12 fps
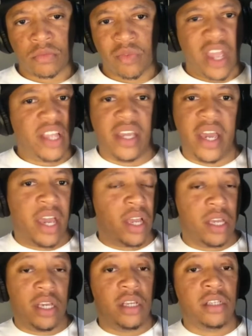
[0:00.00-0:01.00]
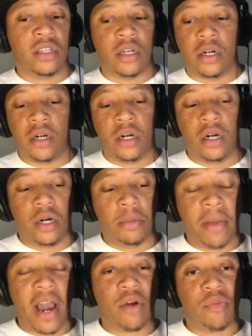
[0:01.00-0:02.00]
And yeah, he's
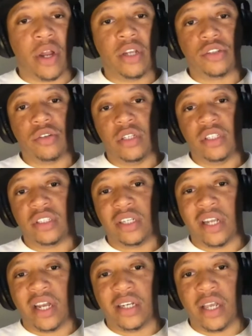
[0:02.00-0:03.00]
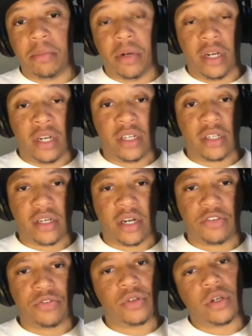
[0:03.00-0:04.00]
biracial and shit like that, but in this
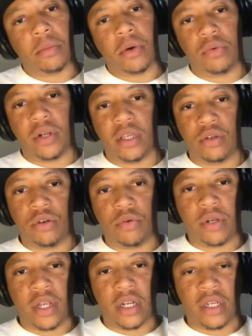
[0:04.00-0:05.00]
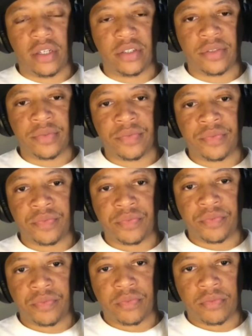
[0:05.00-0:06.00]
country, come on now, you know what that is.
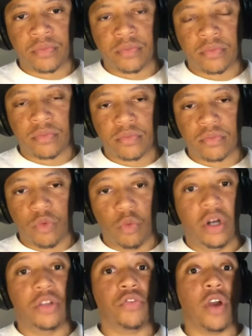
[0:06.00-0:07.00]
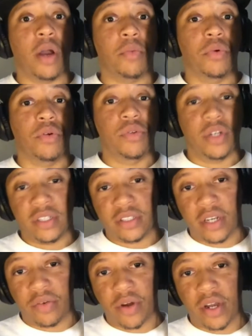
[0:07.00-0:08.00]
One drop rule, they
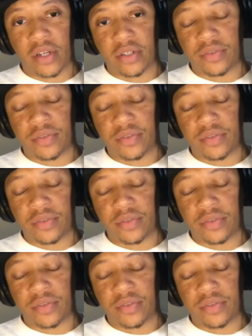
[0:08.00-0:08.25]
say, right?